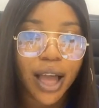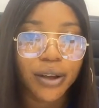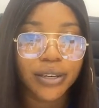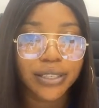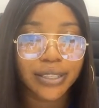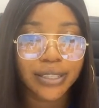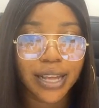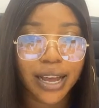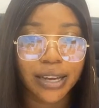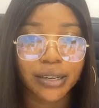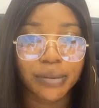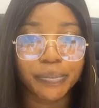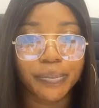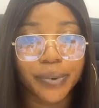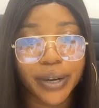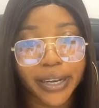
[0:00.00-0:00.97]
I
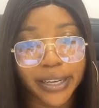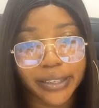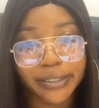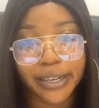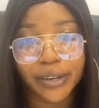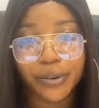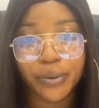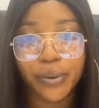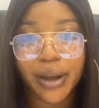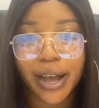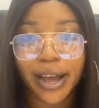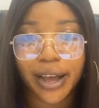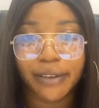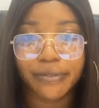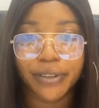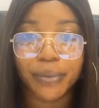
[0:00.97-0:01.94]
understand, but they don't
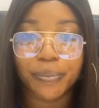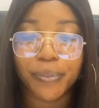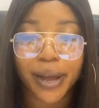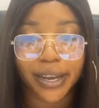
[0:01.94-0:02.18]
have a